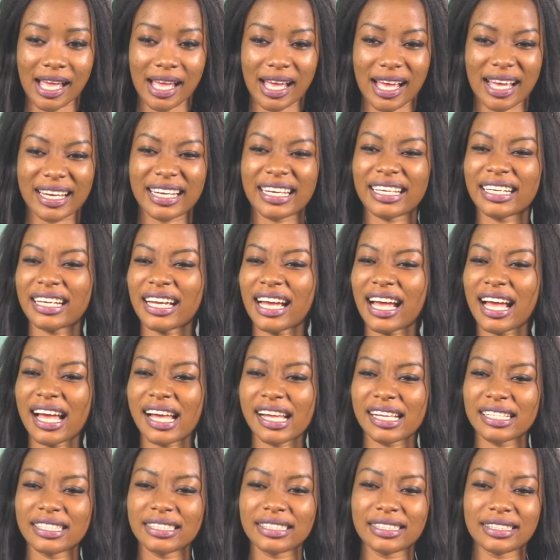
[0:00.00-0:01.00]
And I
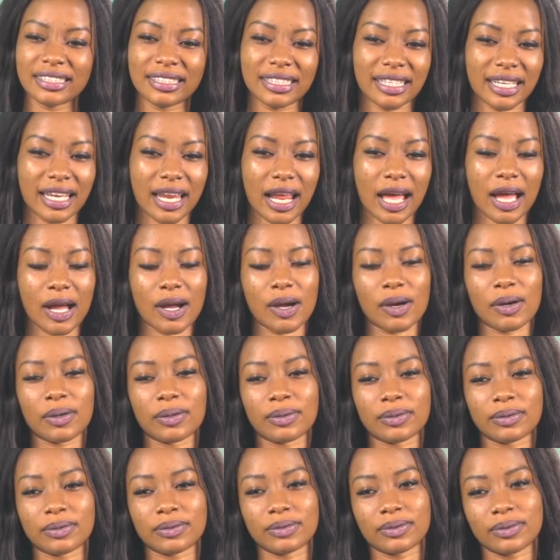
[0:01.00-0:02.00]
can now.
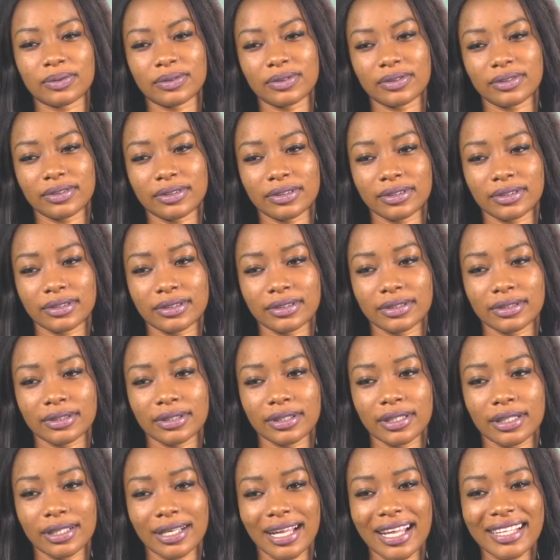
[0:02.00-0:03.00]

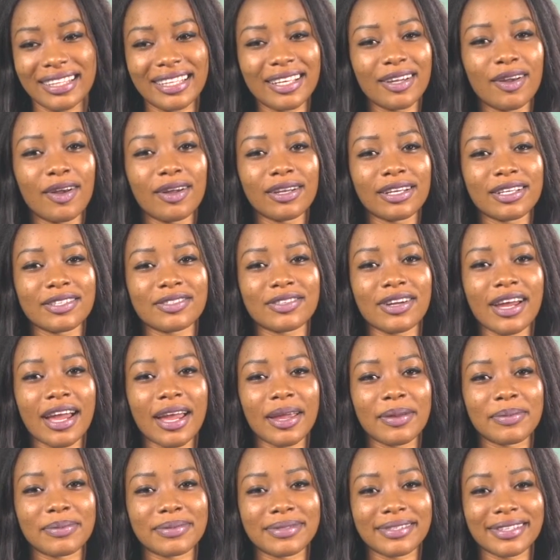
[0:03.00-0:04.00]
I think all the
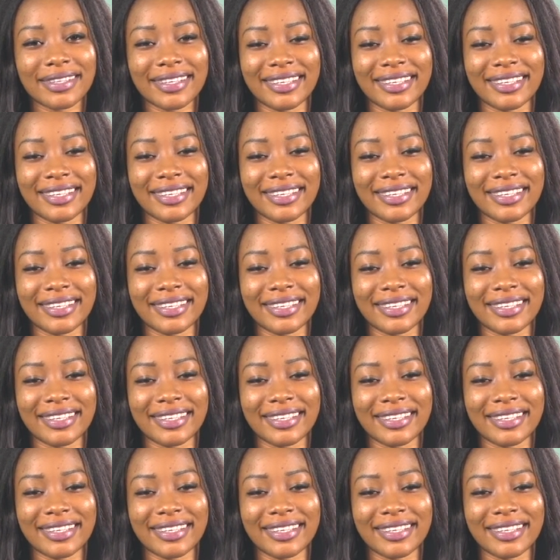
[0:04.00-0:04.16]
tribes,